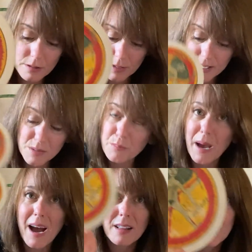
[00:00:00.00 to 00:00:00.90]
It's
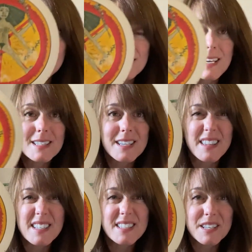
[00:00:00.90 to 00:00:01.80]
balanced. It's in
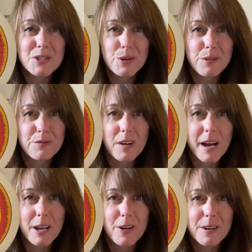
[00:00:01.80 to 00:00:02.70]
the center of fire.